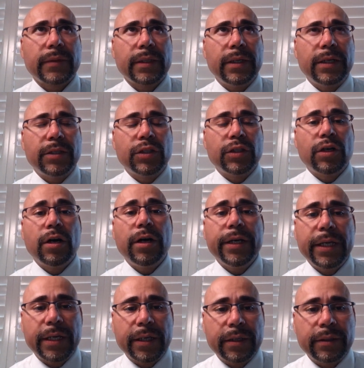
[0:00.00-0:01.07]
a
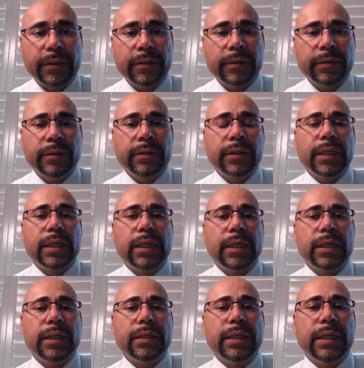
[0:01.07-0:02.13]
target
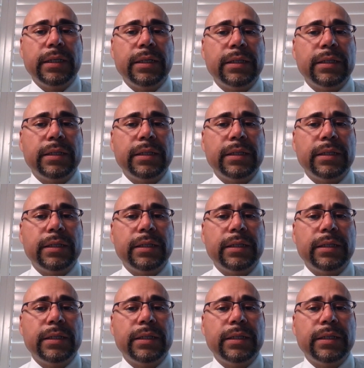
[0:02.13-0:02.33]
and it